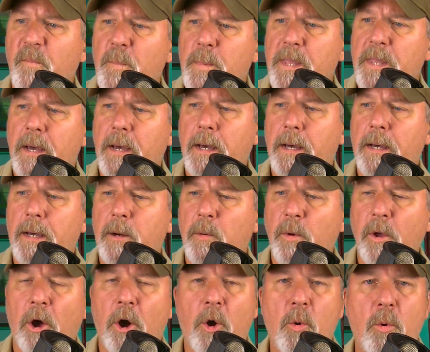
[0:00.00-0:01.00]

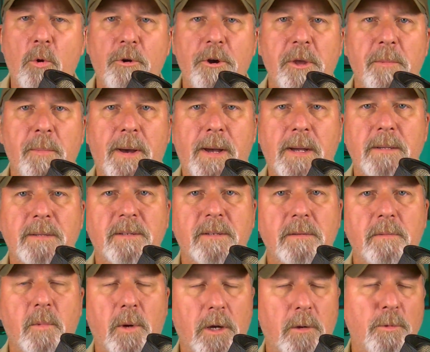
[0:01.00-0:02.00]
We all worry about,
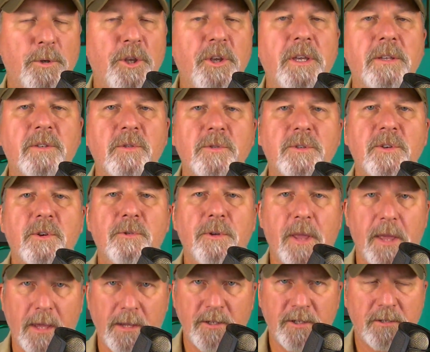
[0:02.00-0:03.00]
well, when you get to a certain
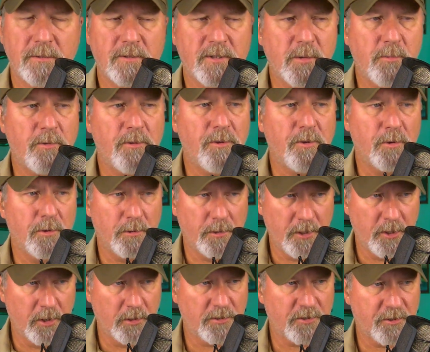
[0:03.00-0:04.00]
age, some of you
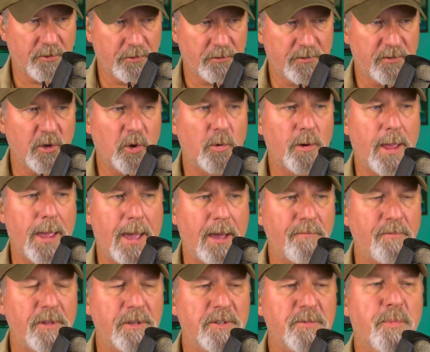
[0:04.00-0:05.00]
youngsters don't have
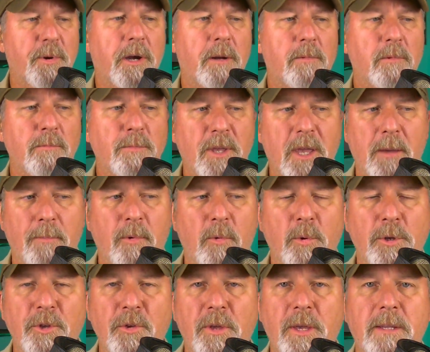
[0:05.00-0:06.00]
this problem yet, but
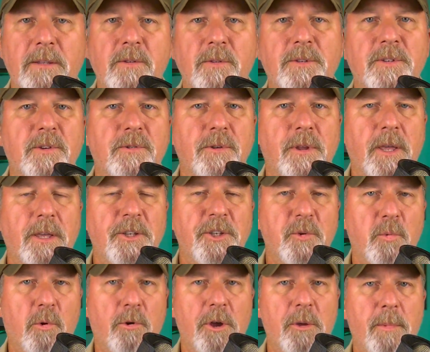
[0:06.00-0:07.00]
when you get to a certain age, you
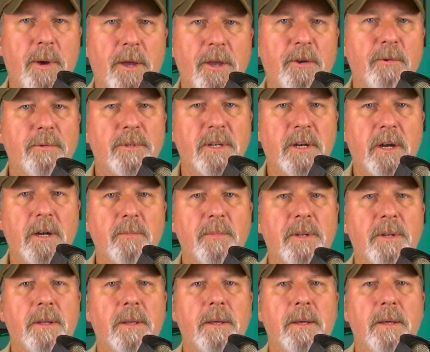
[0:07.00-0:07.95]
worry about your retirement.